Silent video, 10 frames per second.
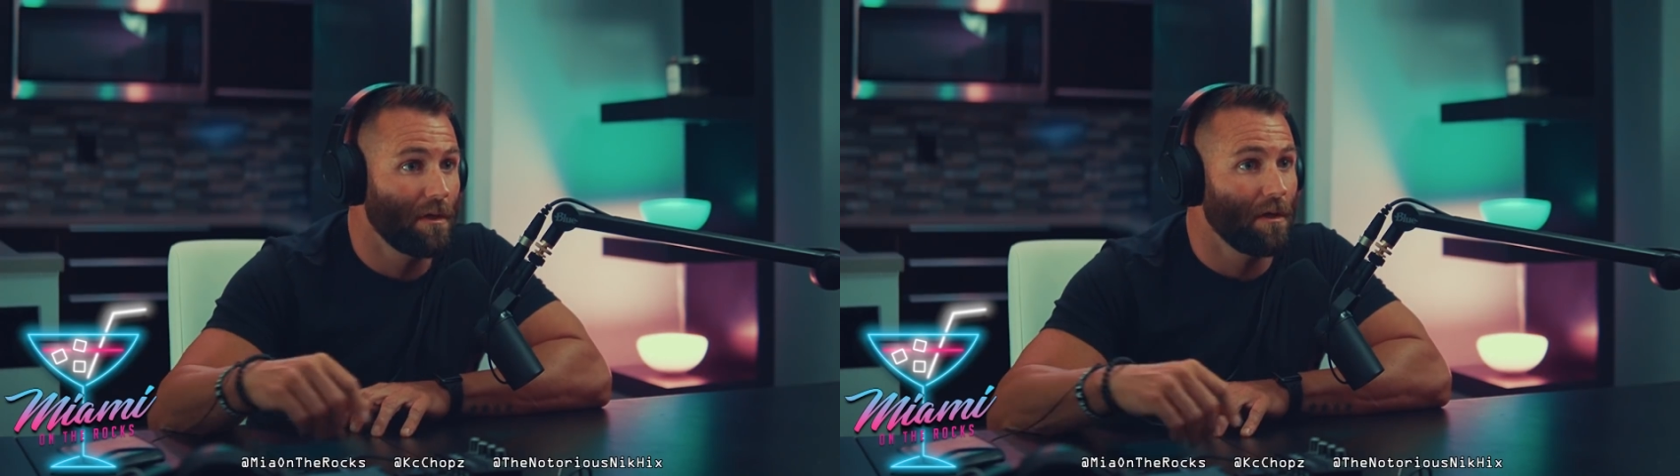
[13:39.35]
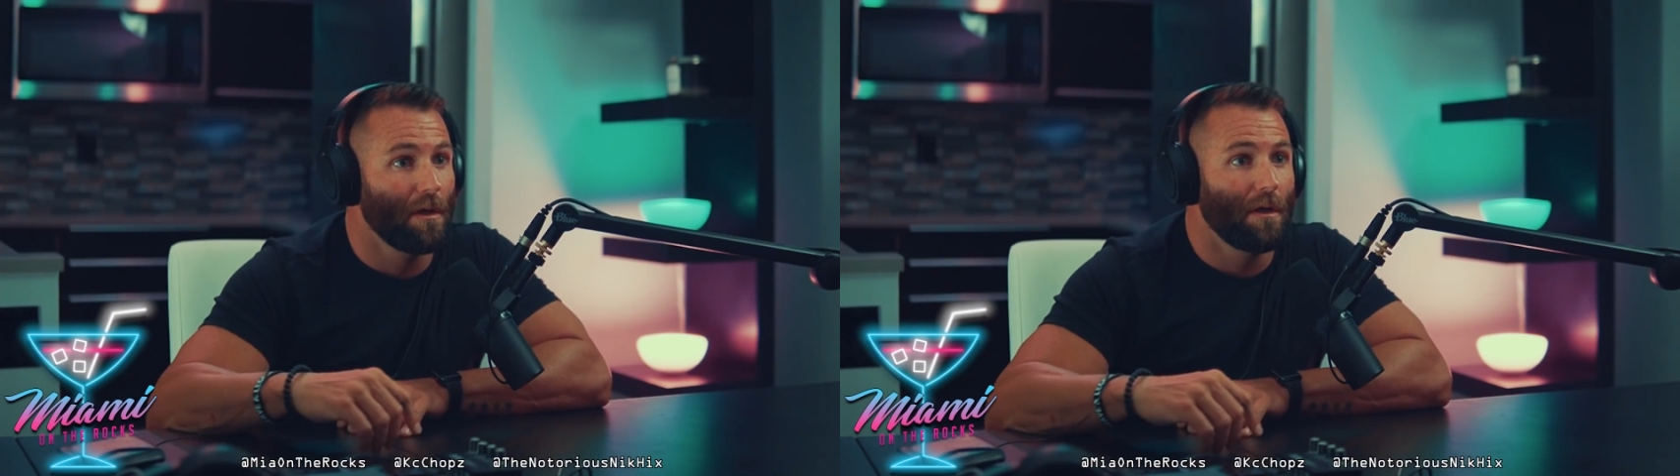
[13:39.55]

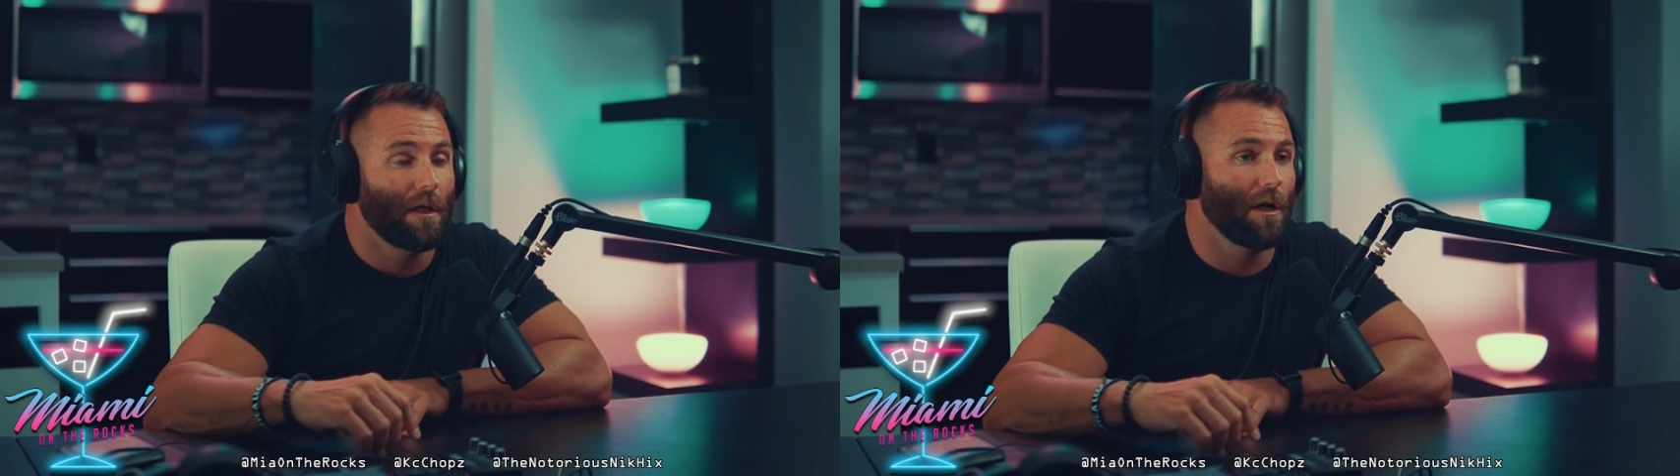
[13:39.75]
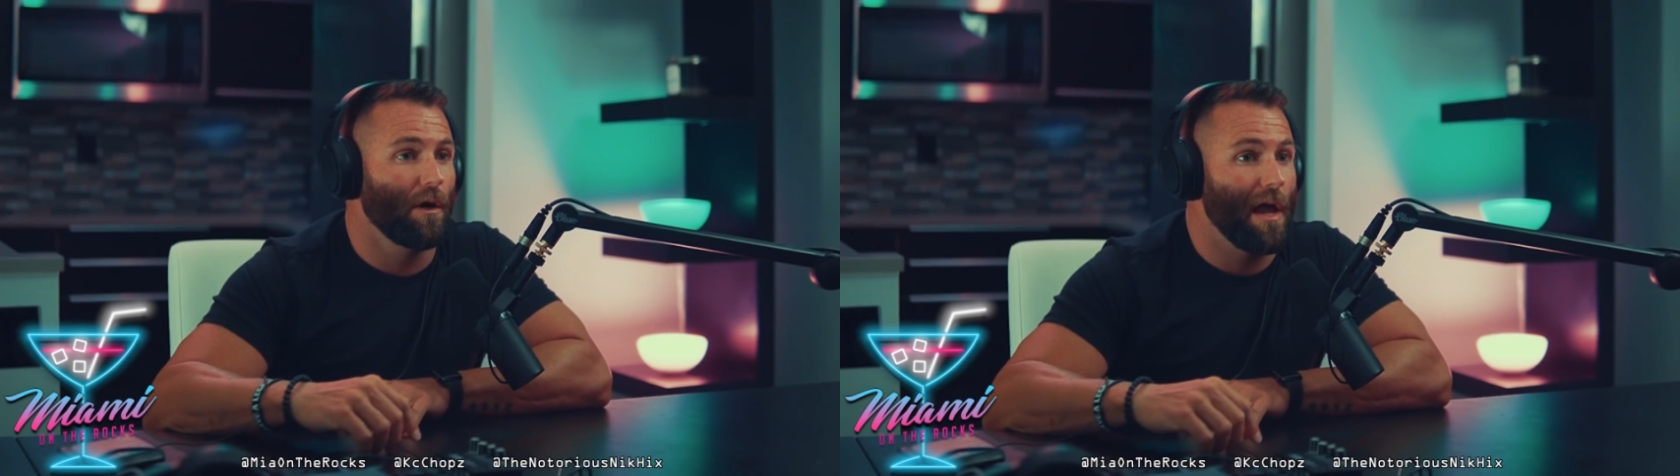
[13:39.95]

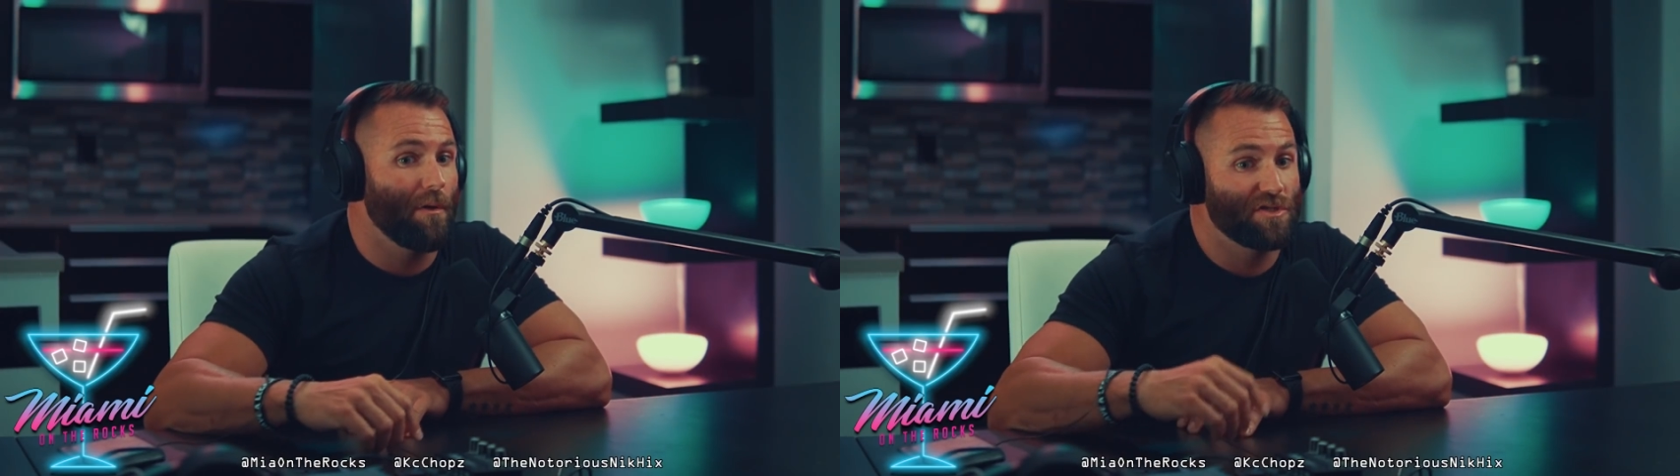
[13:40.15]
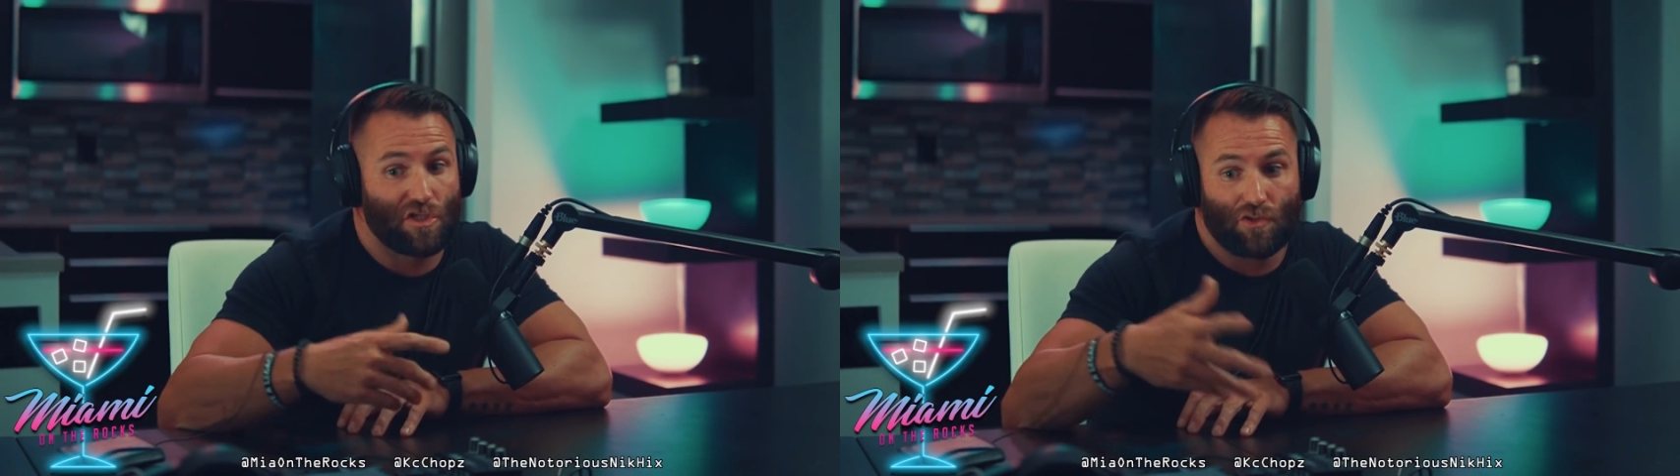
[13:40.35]
you know, and I
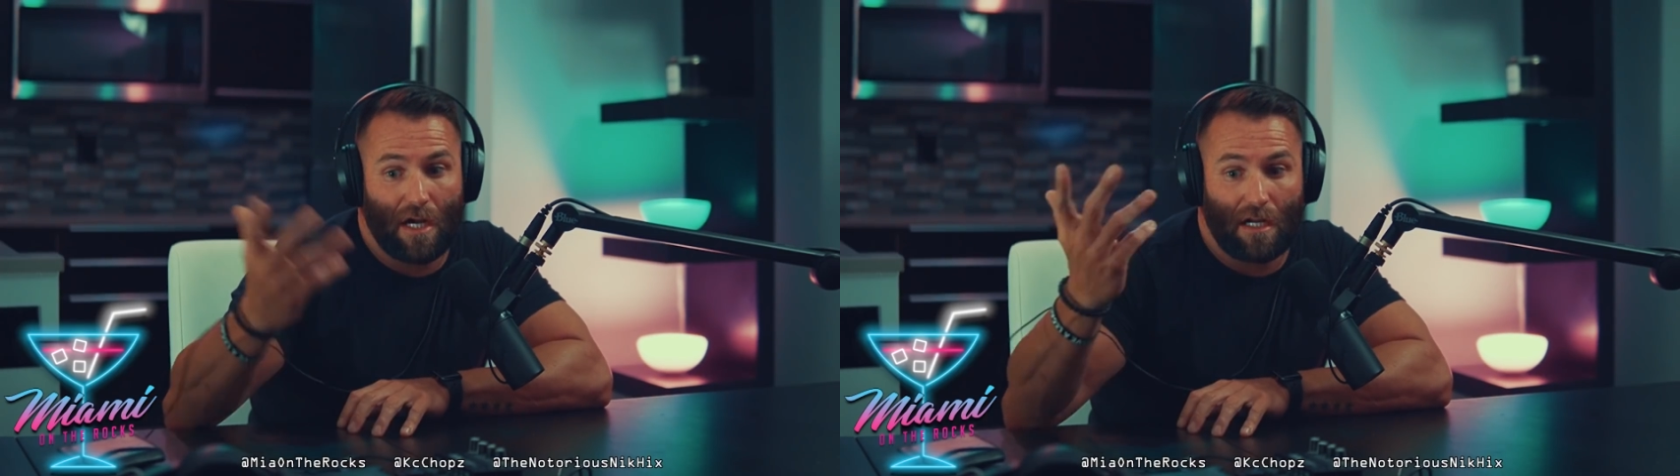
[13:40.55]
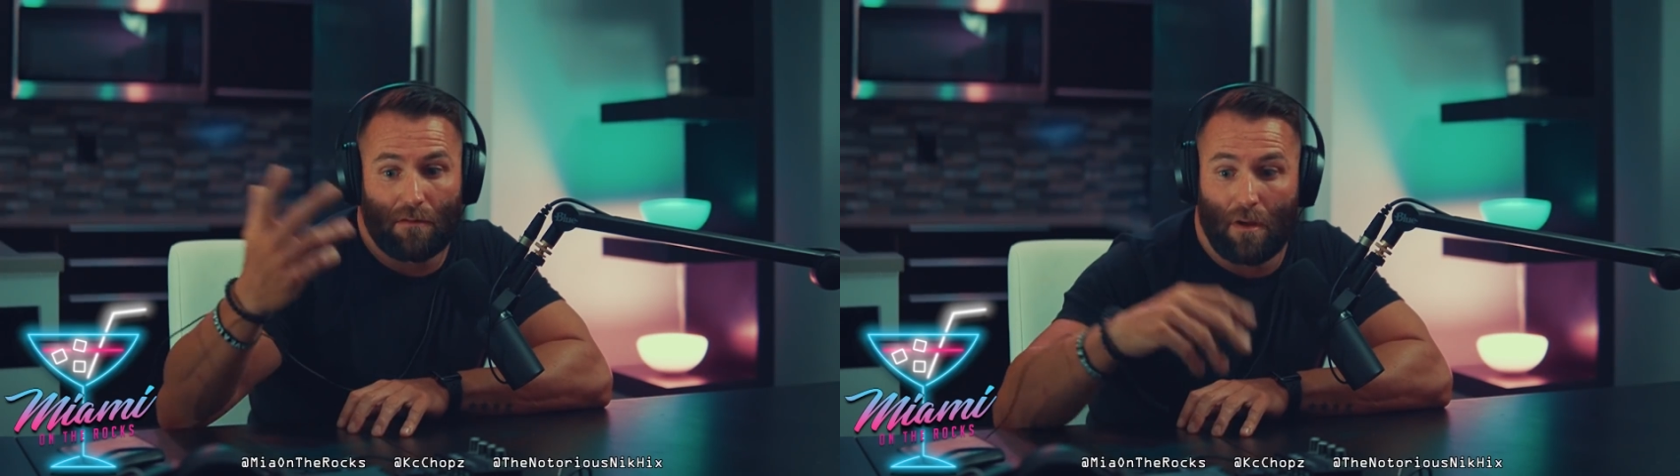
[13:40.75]
was just
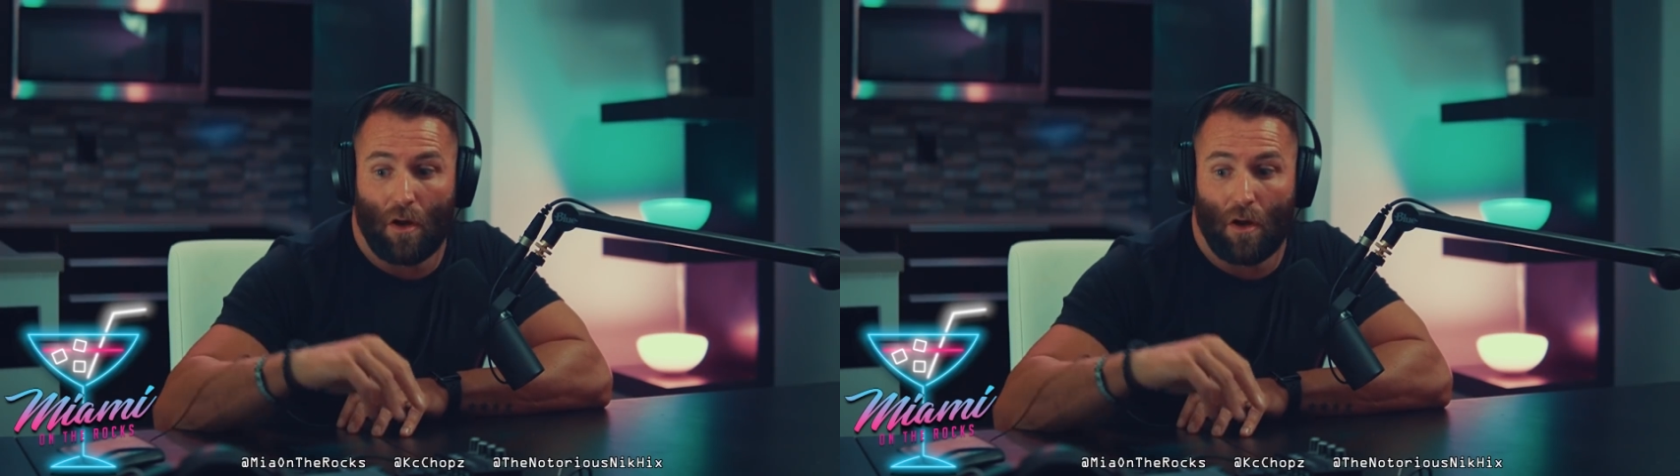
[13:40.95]
training